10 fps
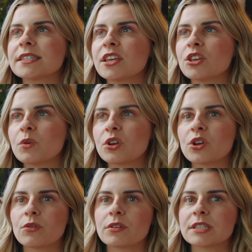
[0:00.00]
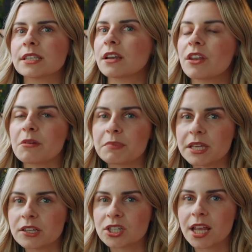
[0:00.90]
that you would go to sit on a
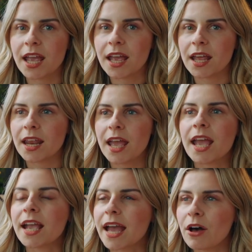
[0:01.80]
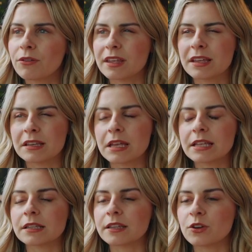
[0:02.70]
beach and hang out.
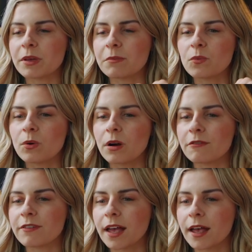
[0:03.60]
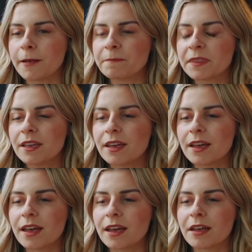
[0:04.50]
It's a little bit more of a
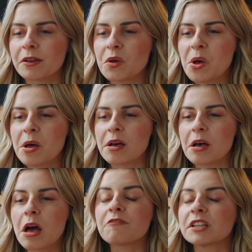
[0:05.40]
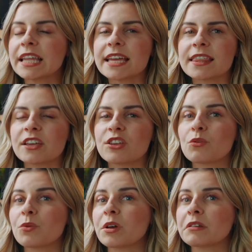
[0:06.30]
of a lake that
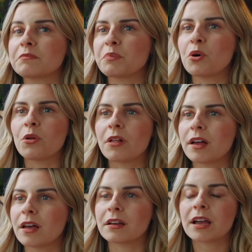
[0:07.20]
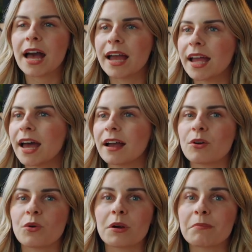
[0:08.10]
you would pull a
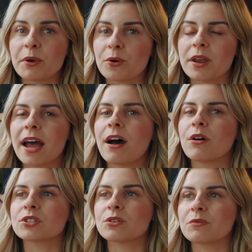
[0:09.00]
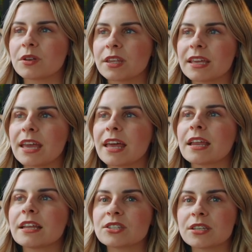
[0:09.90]
kayak or a boat out to really
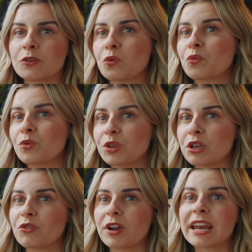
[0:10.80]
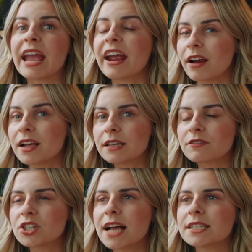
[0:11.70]
get into really great areas
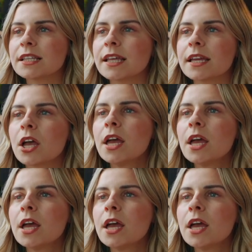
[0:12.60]
of Shasta Lake.